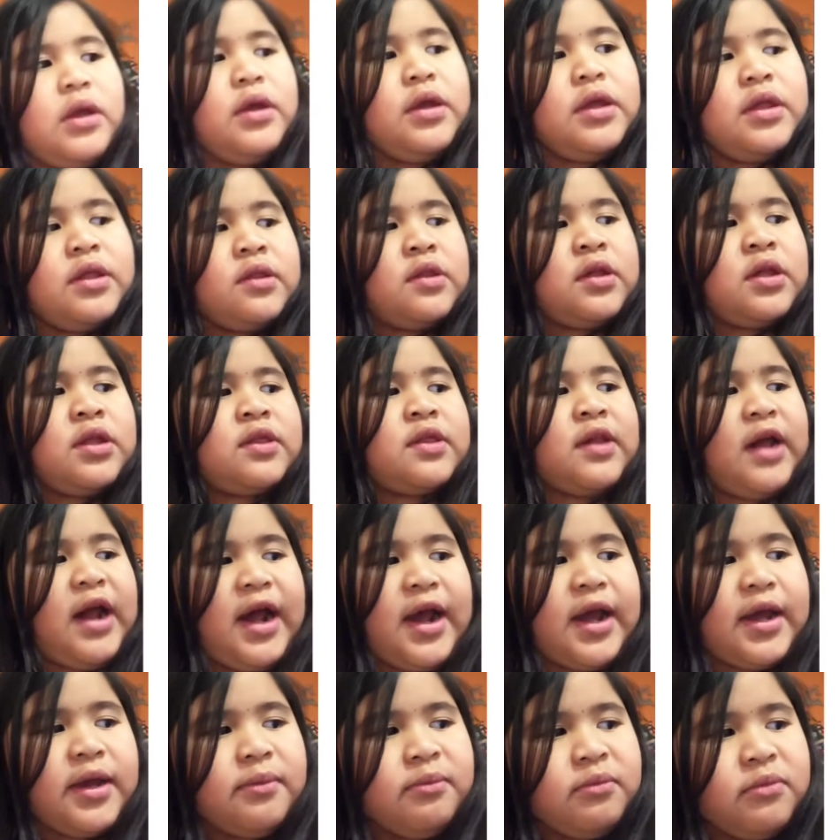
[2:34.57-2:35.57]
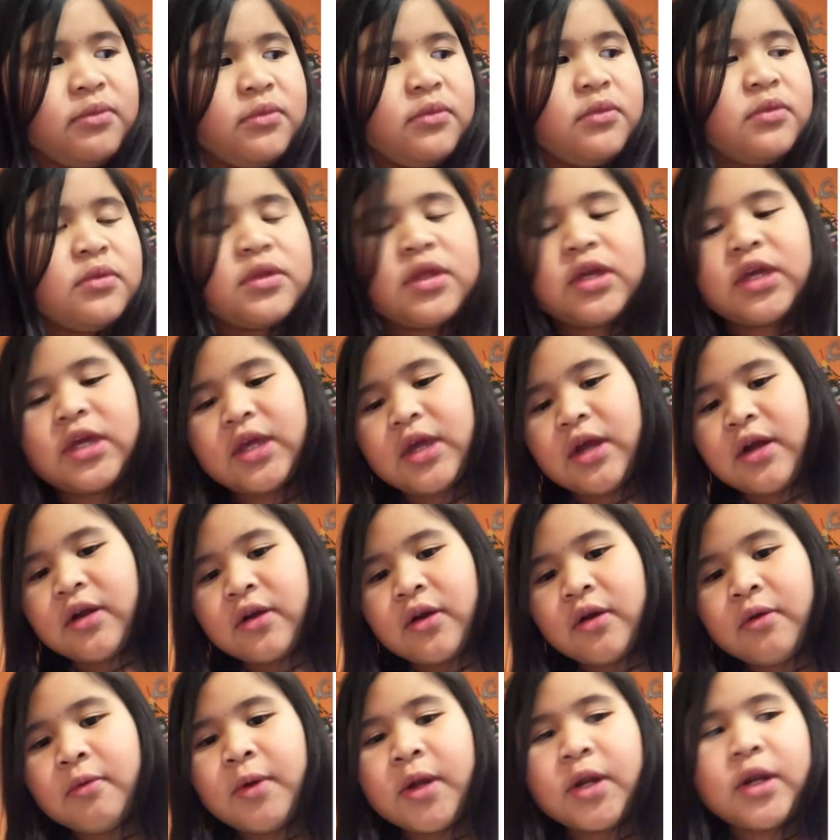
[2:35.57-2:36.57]
since I'm the
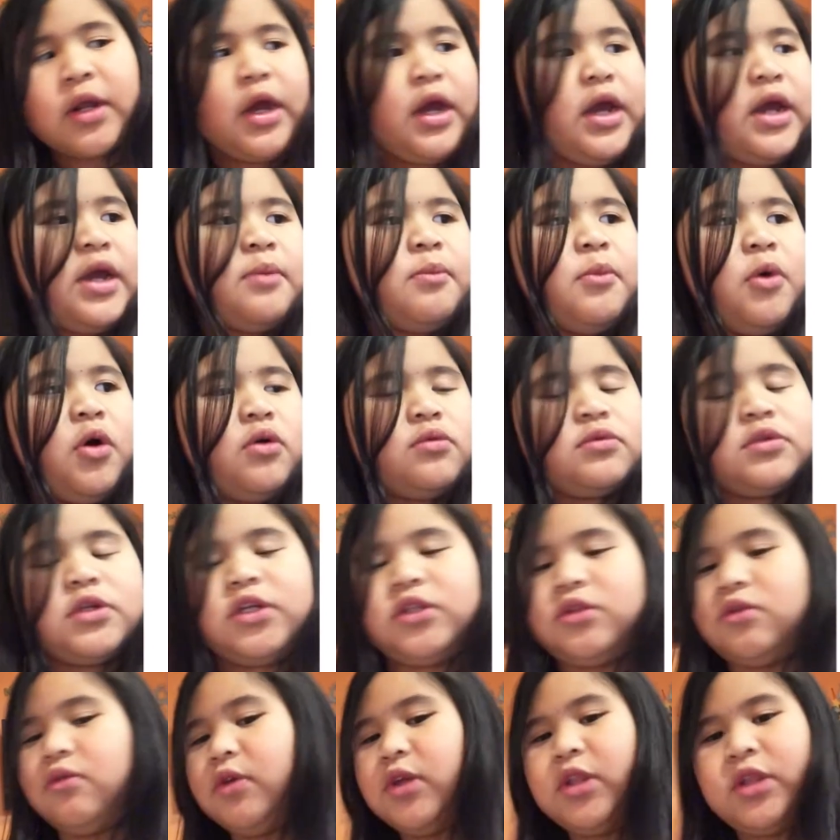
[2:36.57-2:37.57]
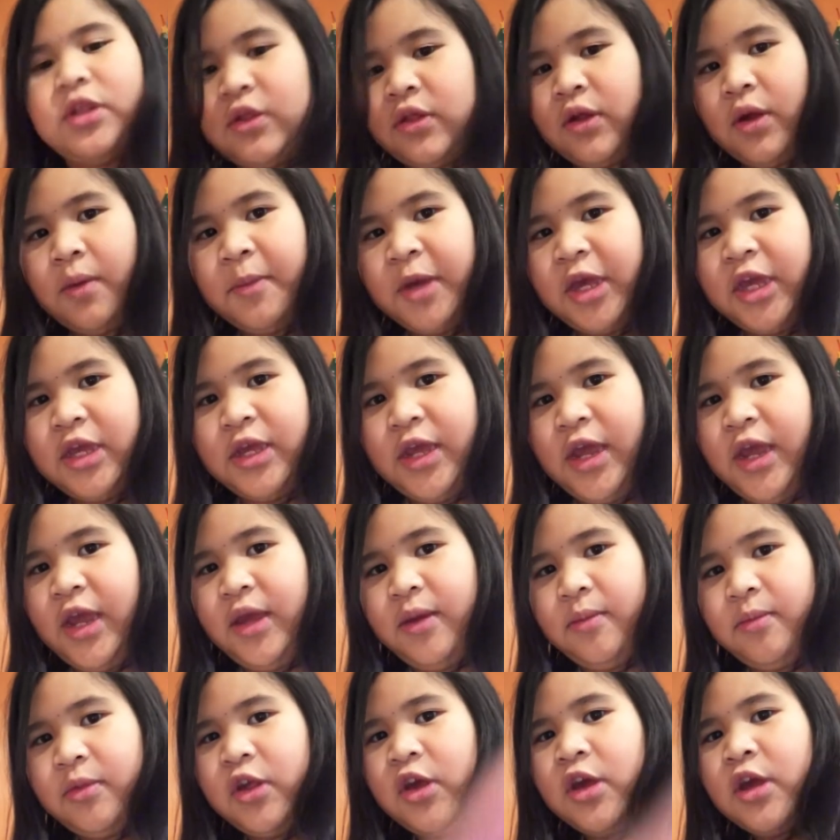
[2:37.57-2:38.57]
younger one, I'm only doing this on my
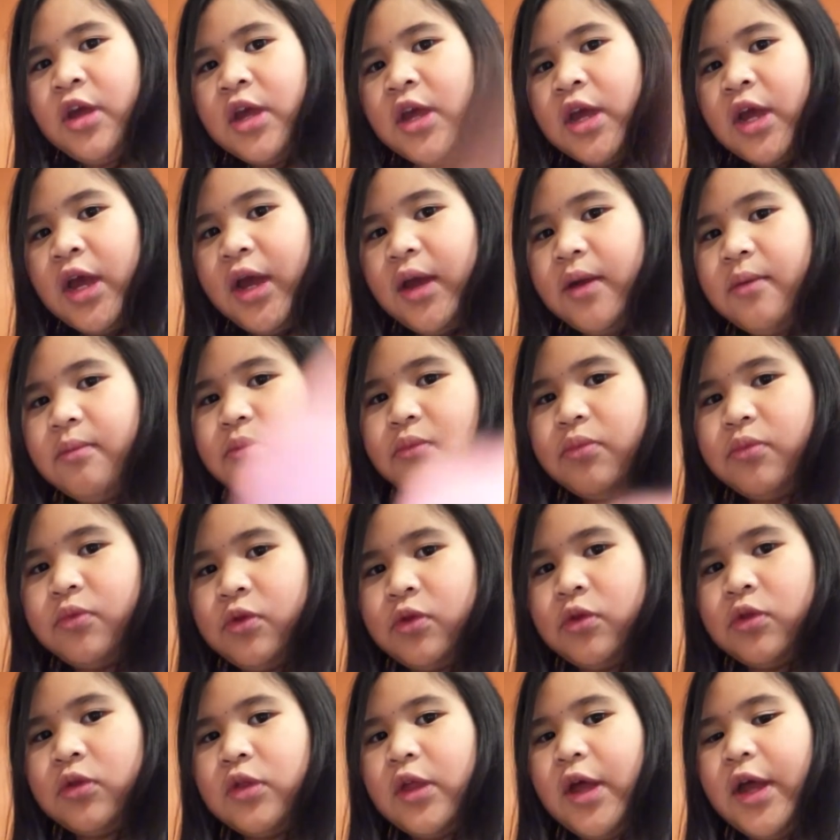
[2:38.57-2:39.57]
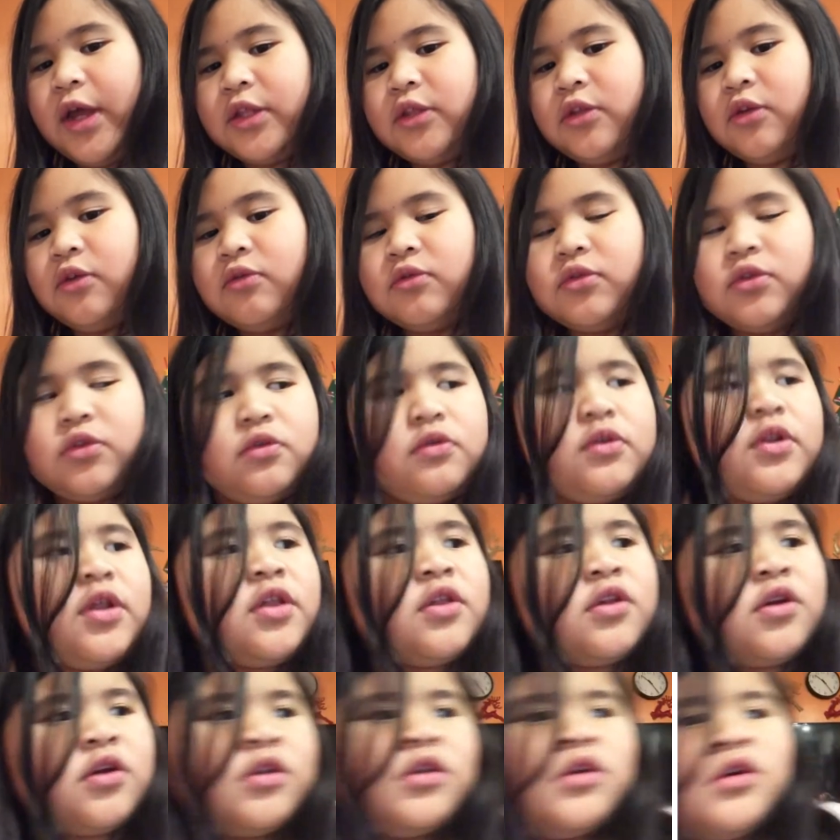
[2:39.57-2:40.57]
games. I'm I don't do this
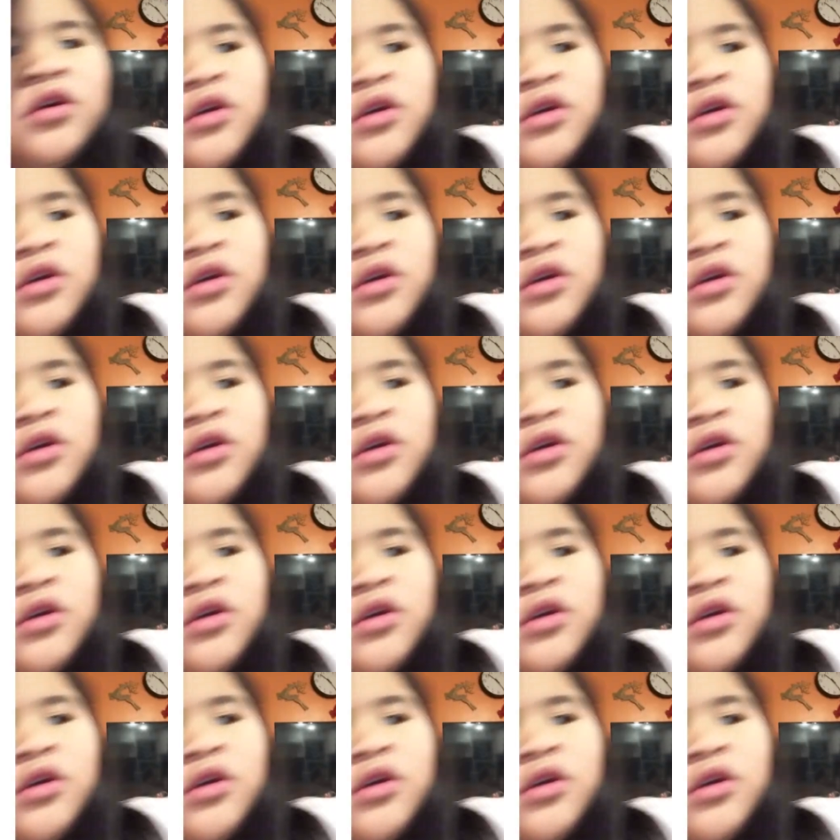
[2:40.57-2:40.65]
on